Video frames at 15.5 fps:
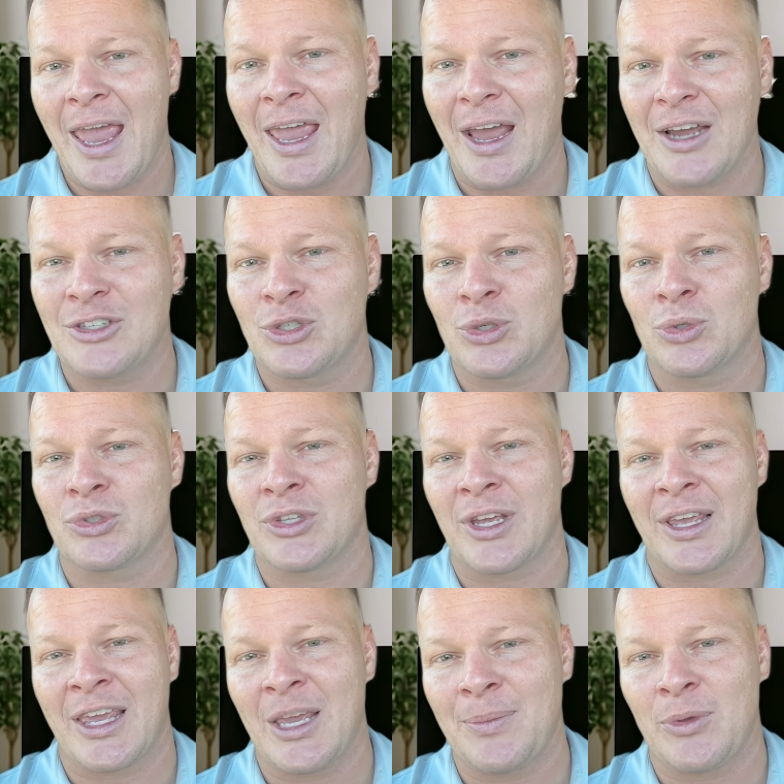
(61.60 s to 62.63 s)
AI tools
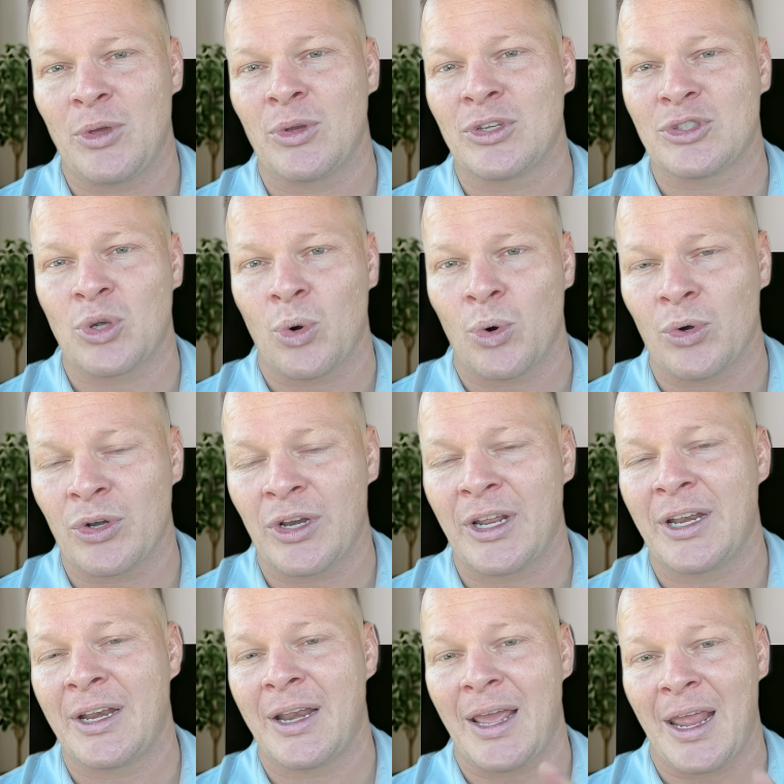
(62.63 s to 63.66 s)
can keep units
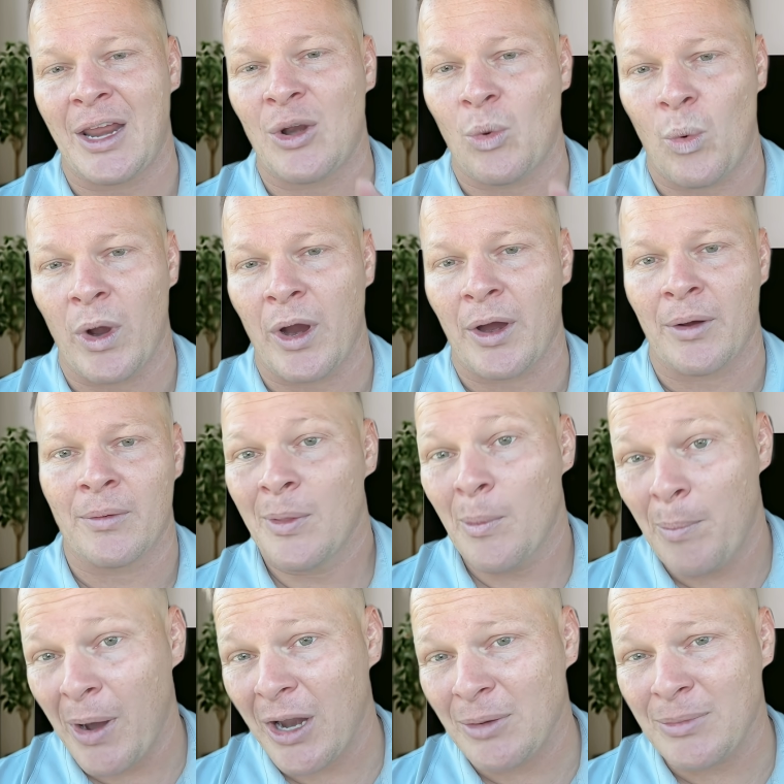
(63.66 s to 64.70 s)
coordinated and aware.
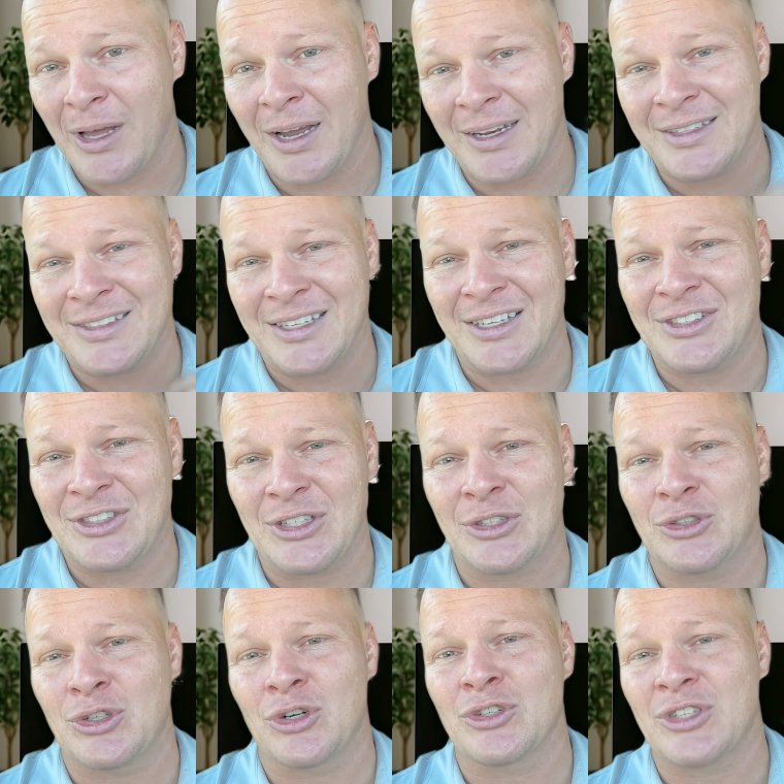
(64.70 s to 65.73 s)
The bottom line is this
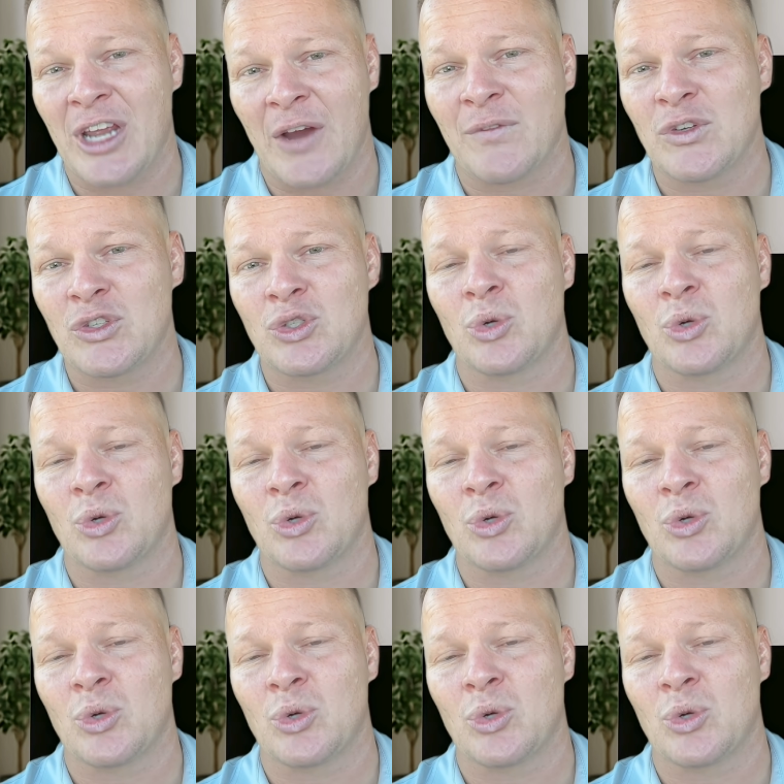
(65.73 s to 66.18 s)
deal turns every